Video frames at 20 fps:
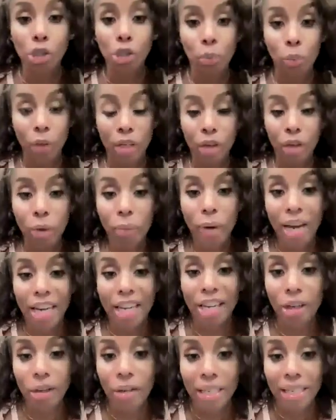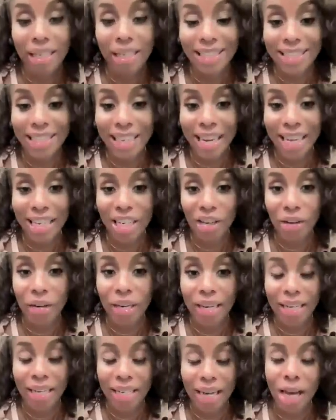So when you're ready, you're going to take your
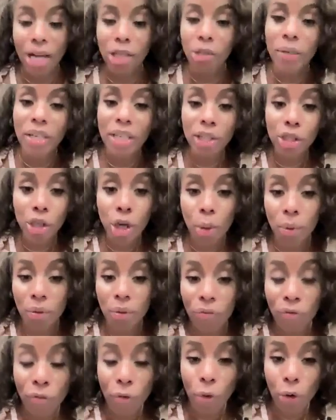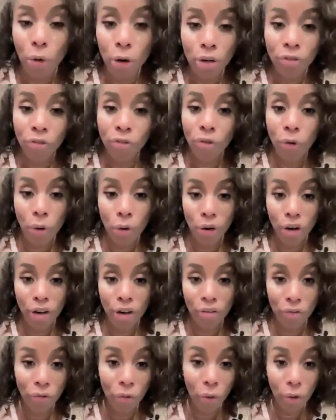inhales. We're going to start with 4,
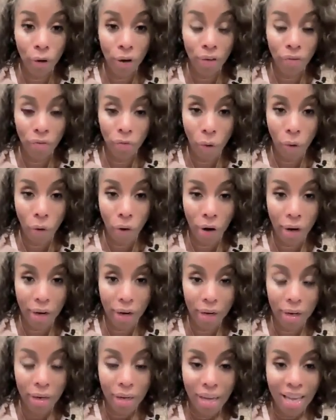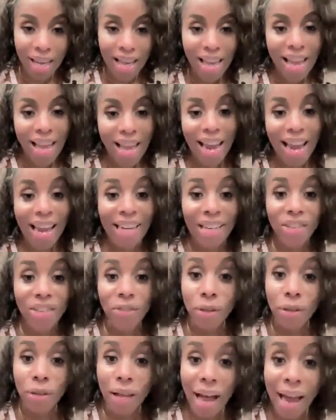4, 4, 4. And if
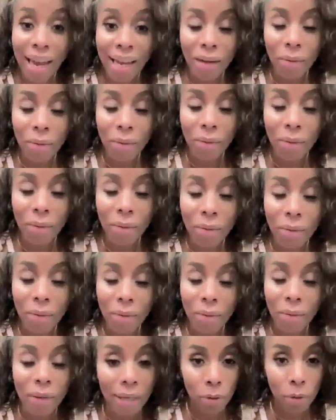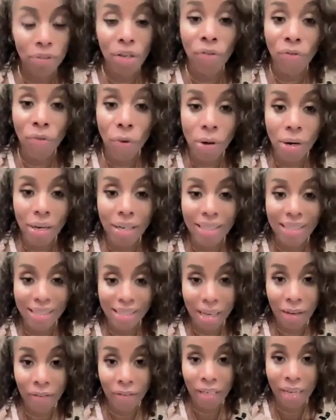you like, we can move to
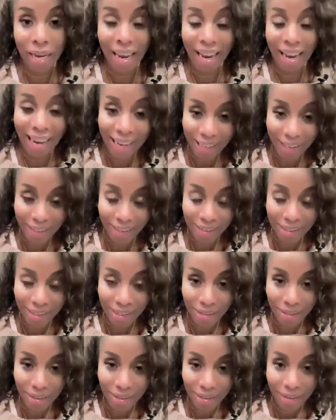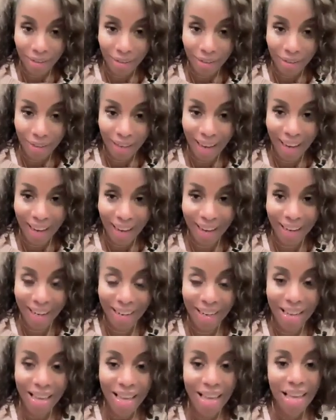4, 7, 8.
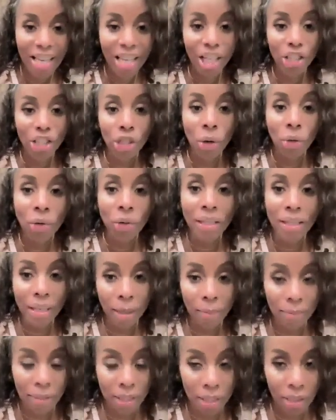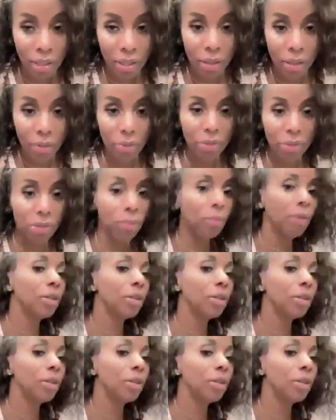Okay, totally up to you.